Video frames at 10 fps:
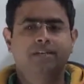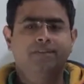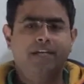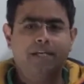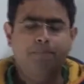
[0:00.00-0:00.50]

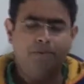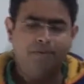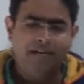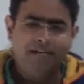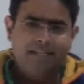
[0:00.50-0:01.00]
that are
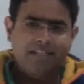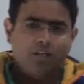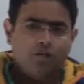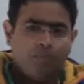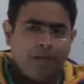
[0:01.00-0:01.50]
prevalent in
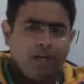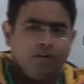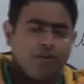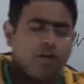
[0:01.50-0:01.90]
the domain of